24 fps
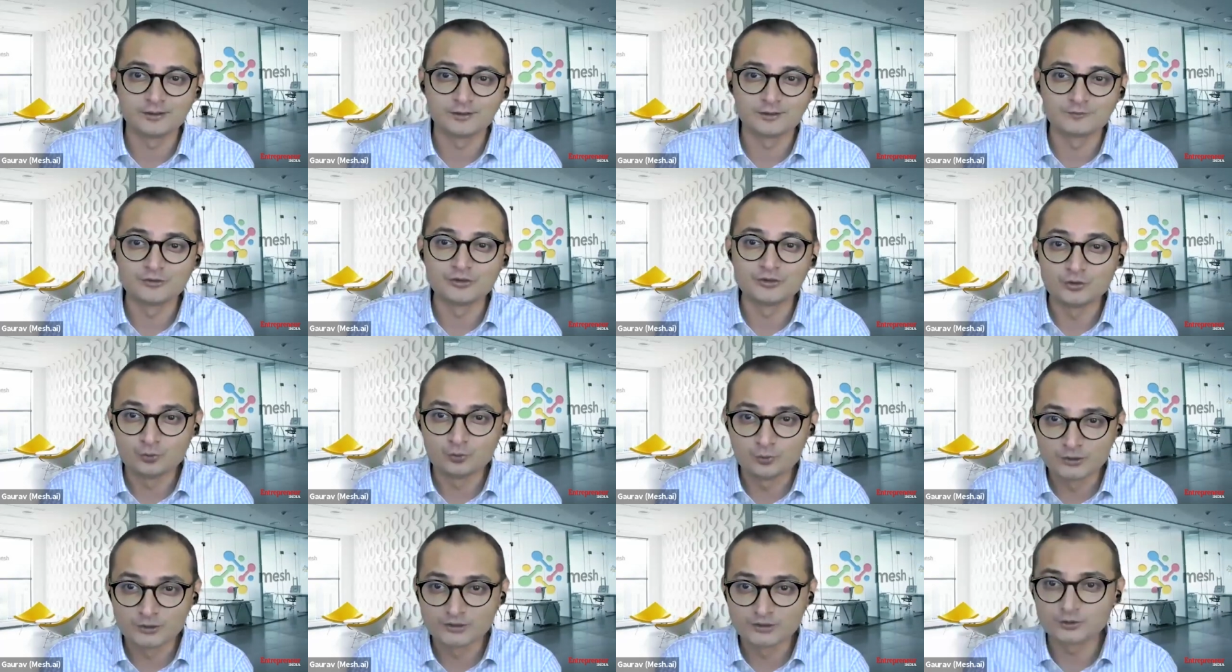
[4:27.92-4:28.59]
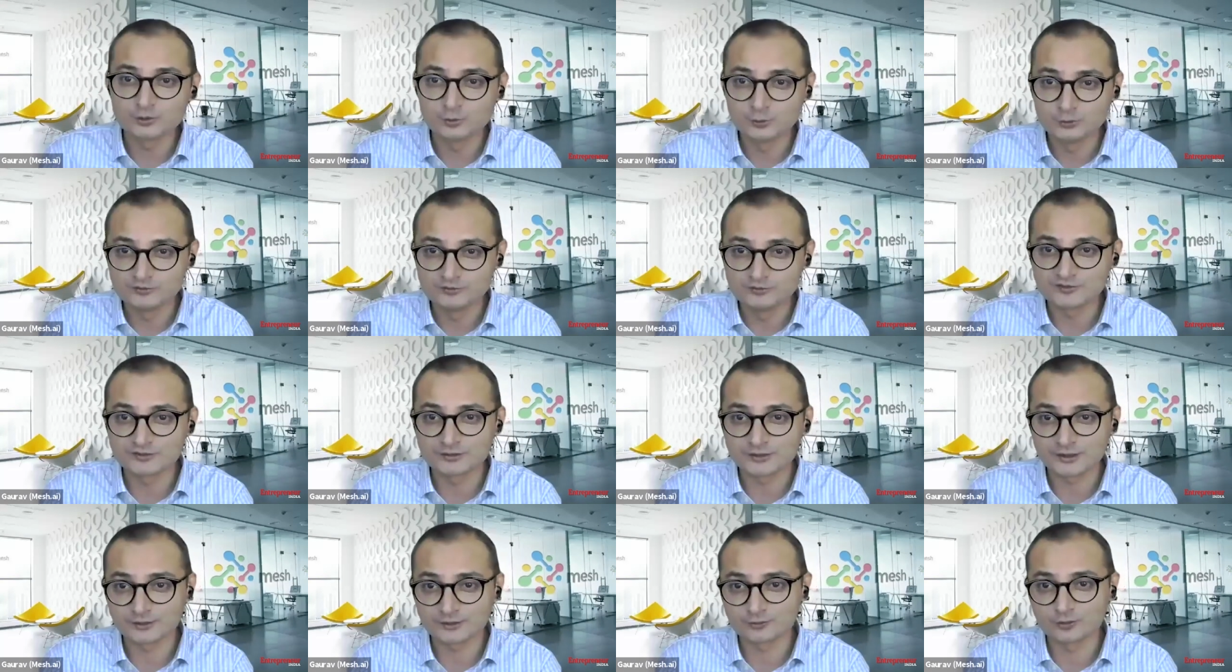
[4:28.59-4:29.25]
uh, newer
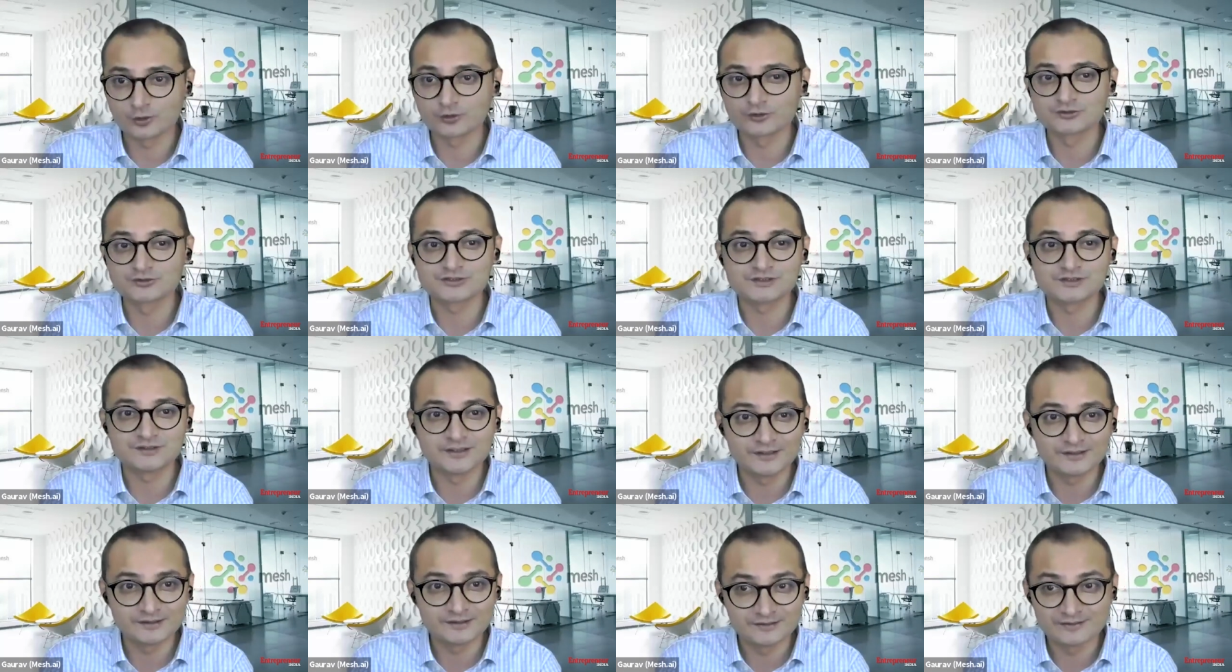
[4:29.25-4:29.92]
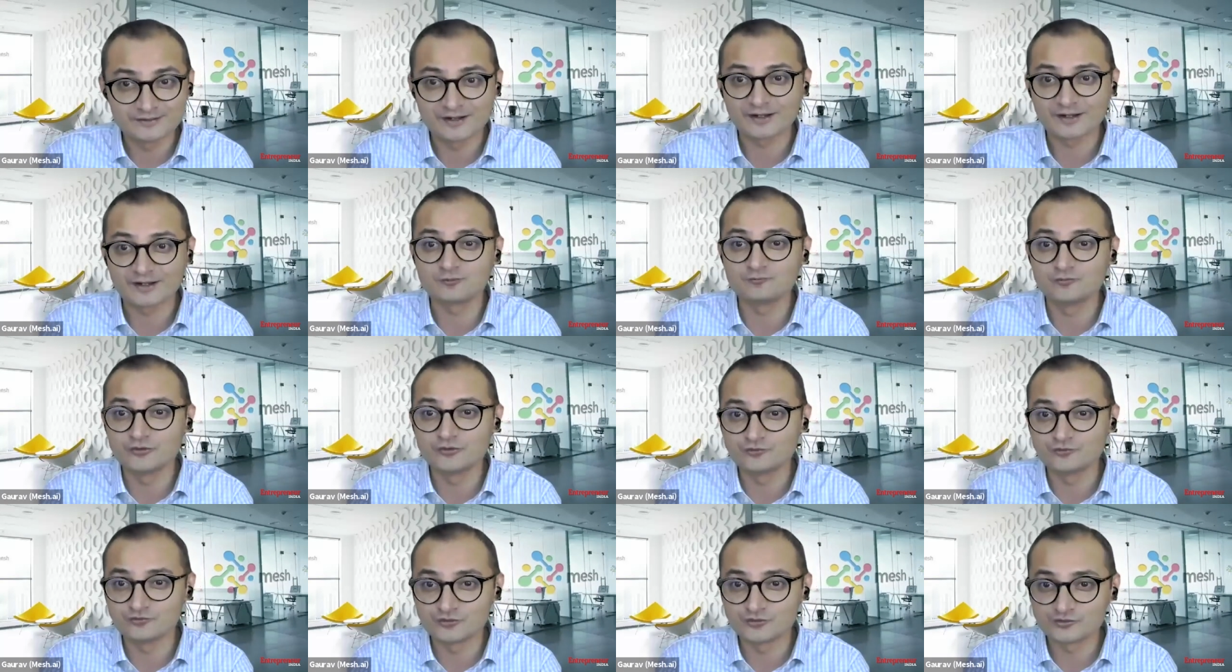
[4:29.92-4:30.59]
tools and technology that
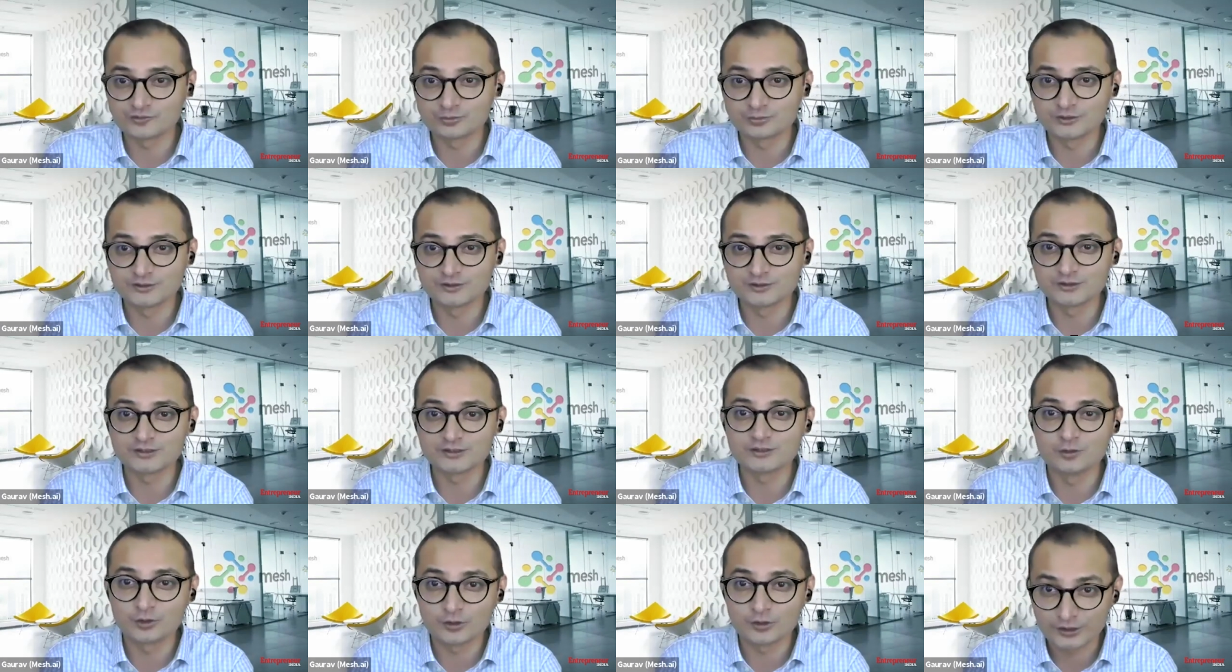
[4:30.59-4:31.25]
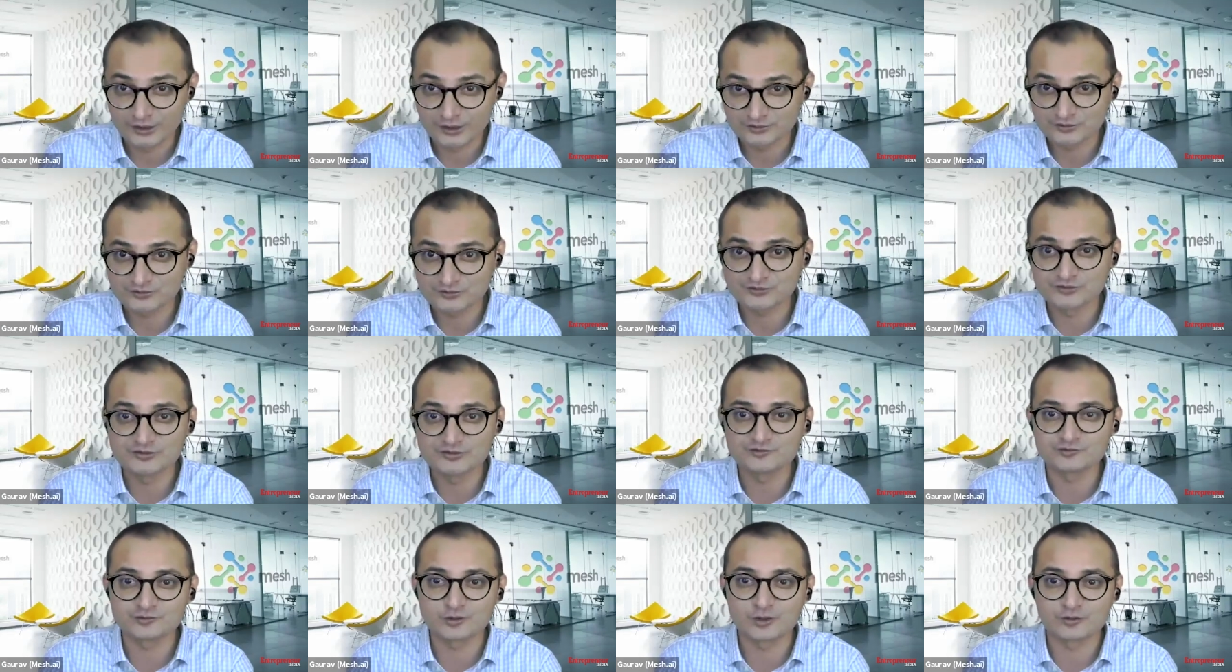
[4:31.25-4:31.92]
drive this visibility or
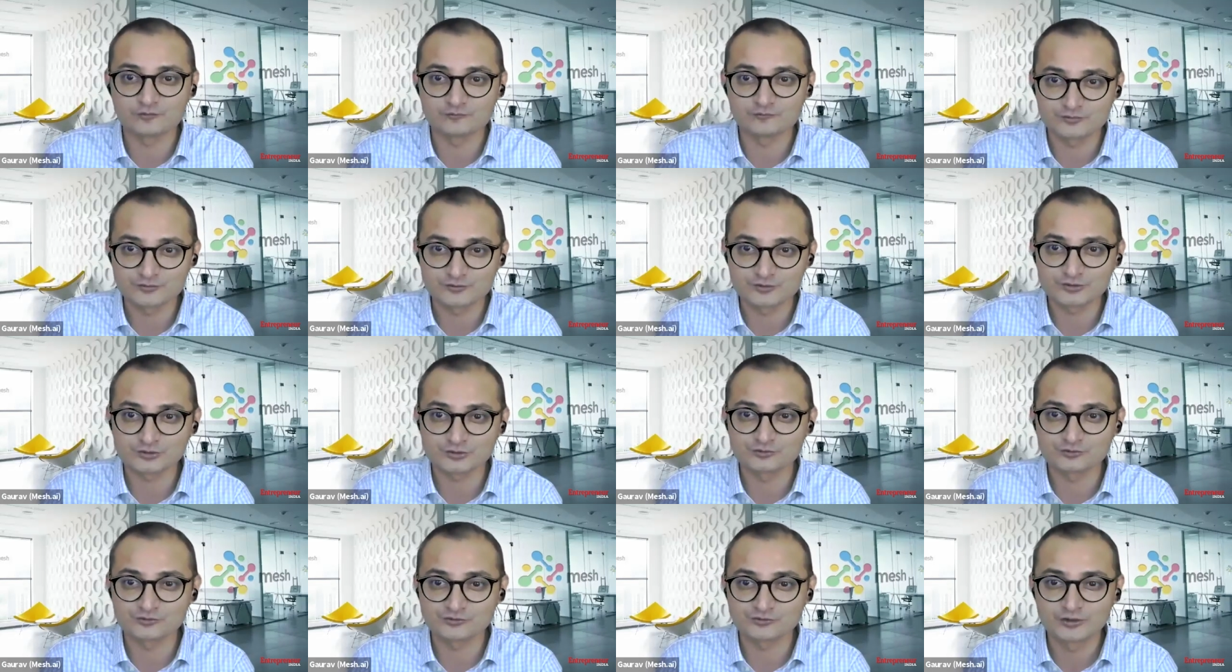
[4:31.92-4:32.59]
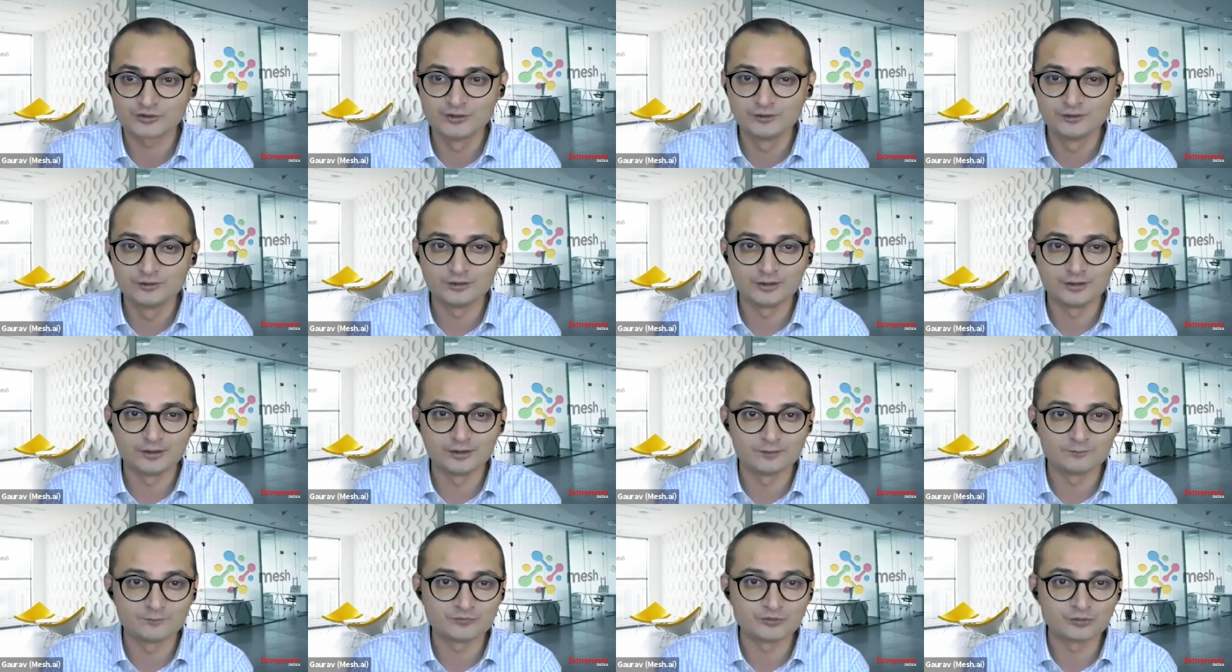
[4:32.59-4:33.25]
nudge these conversations,
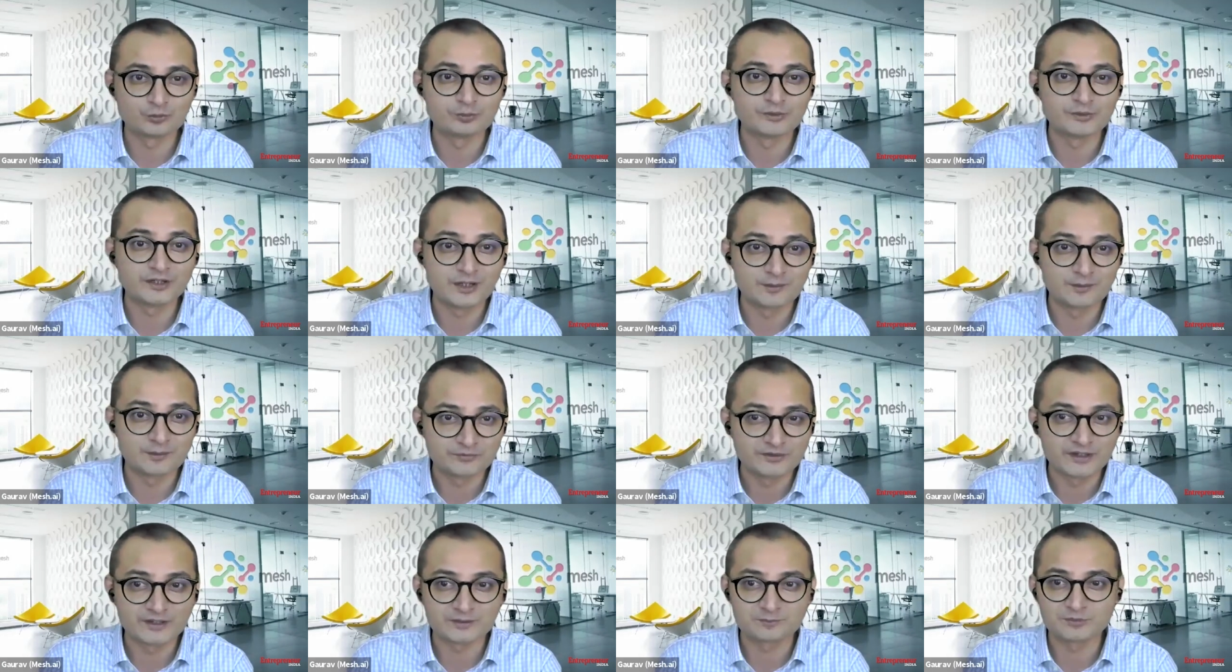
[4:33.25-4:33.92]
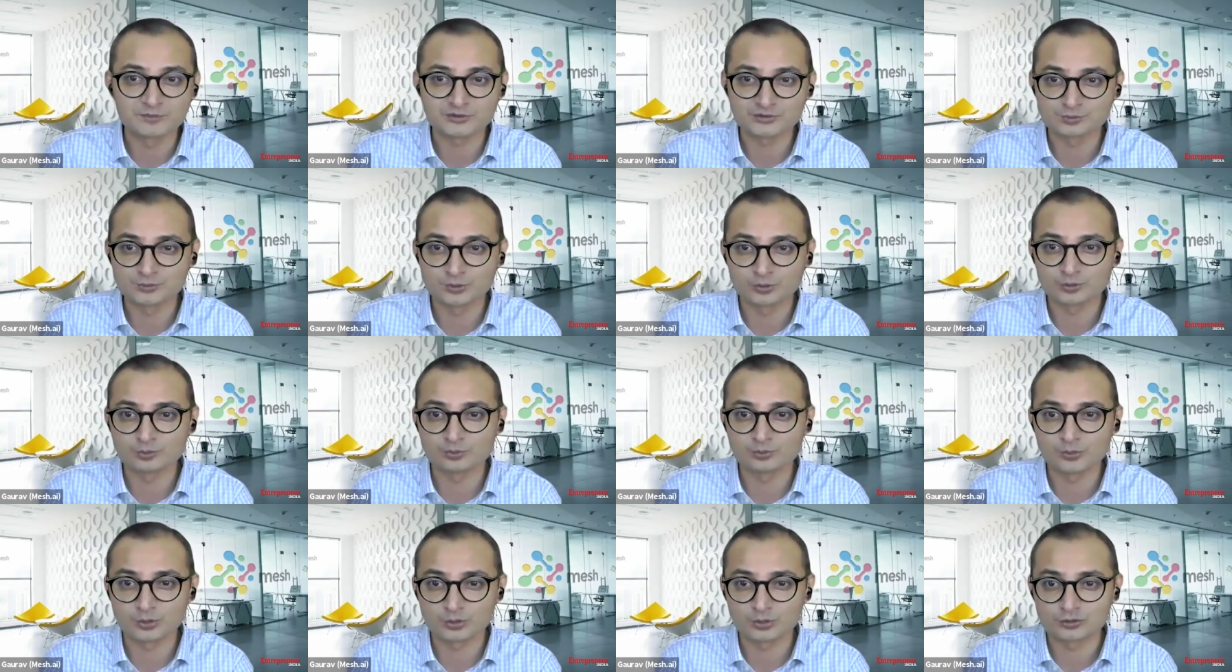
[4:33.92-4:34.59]
um, you know, become that much
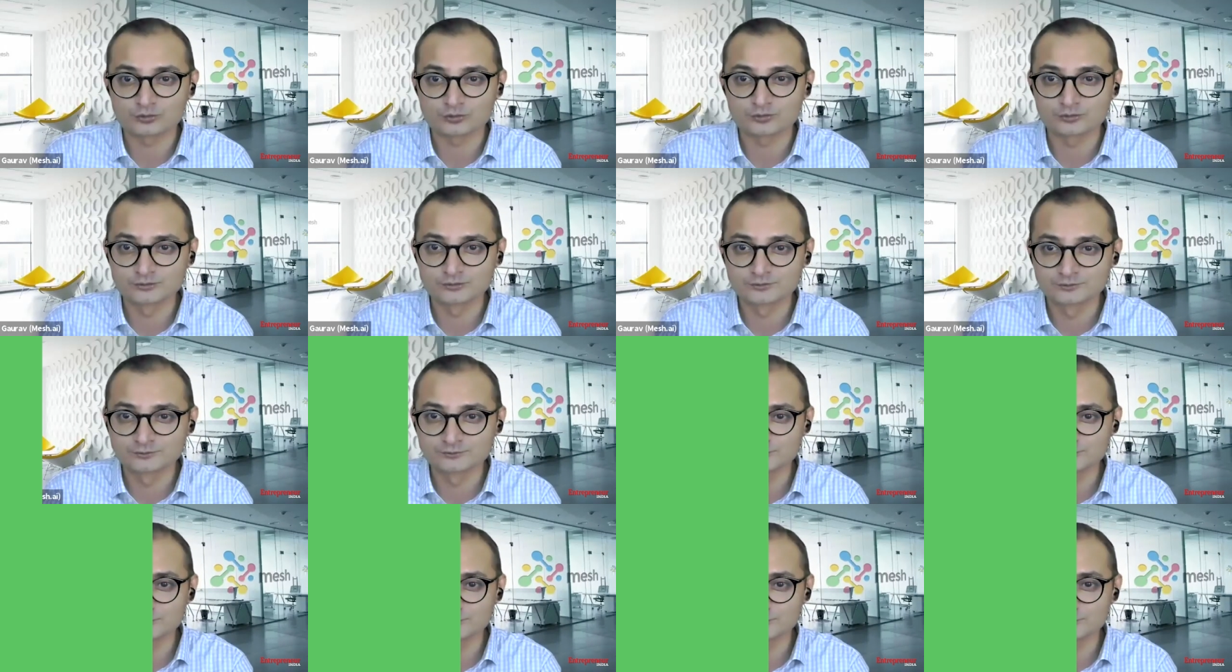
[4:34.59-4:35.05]
more important.